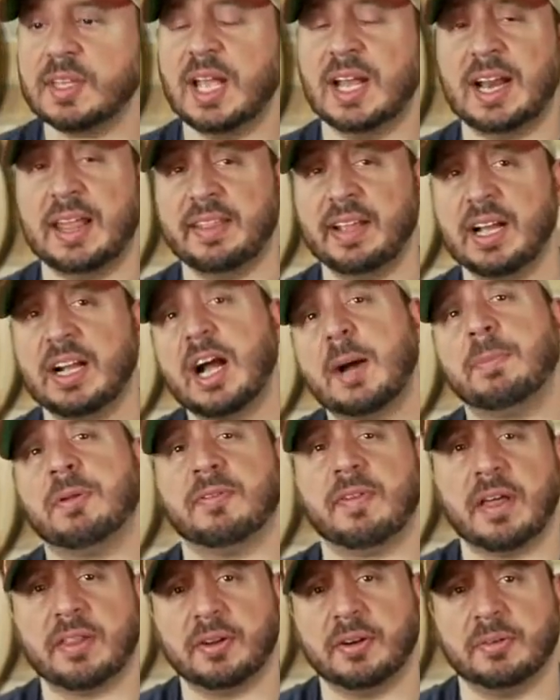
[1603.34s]
And I think a couple
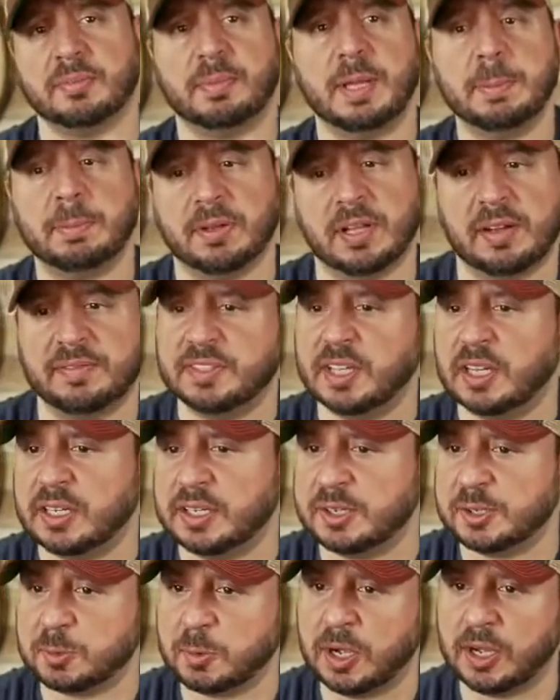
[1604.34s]
of other people have done it
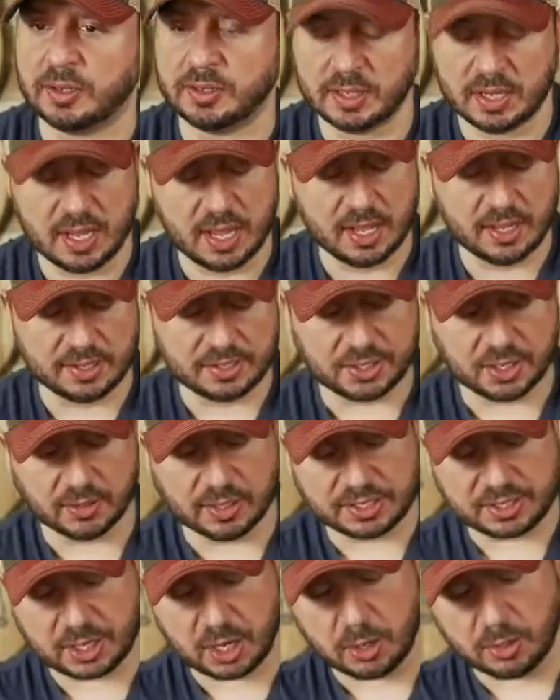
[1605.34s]
as well. So
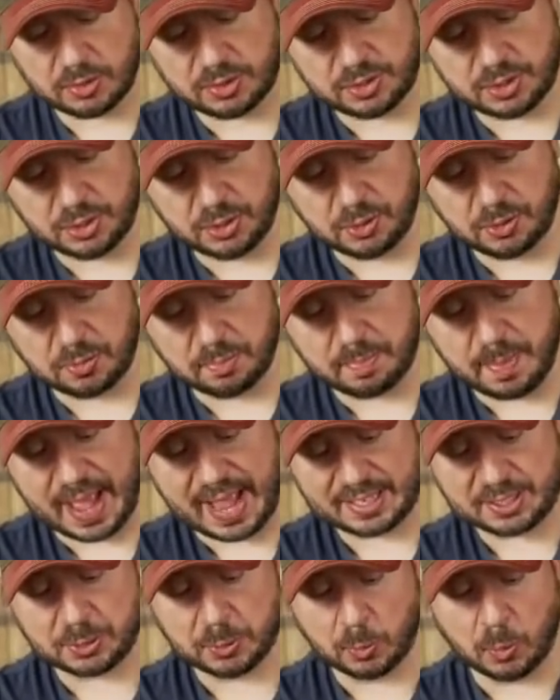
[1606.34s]
let's go to
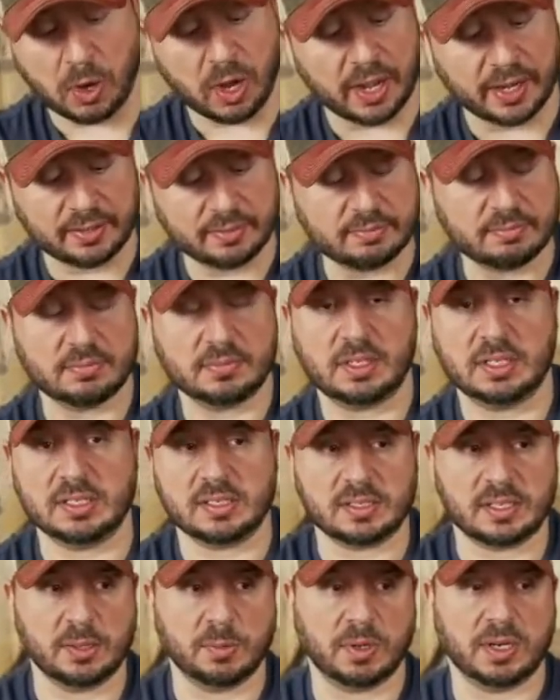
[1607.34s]
batch one and
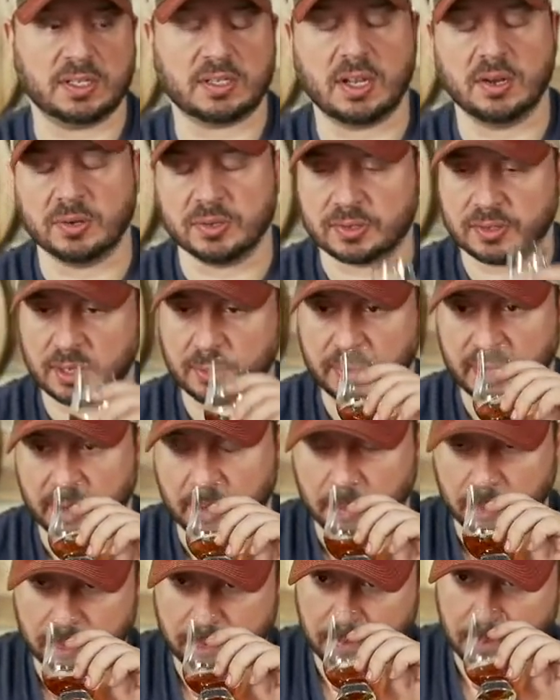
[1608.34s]
see what it goes. Here we
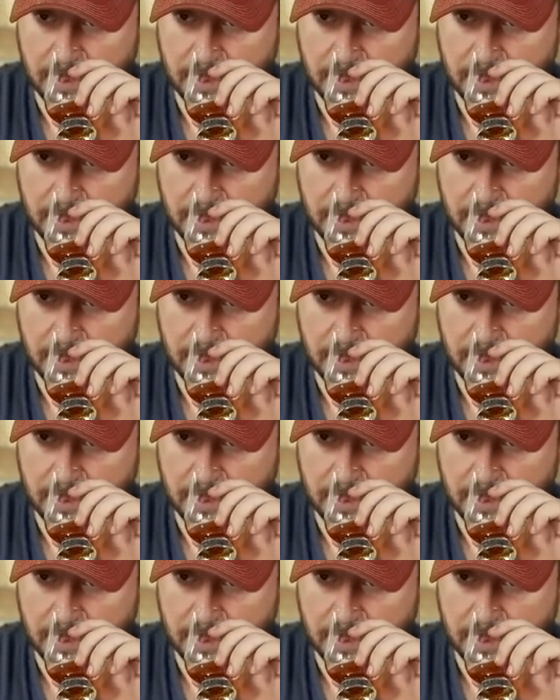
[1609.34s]
go.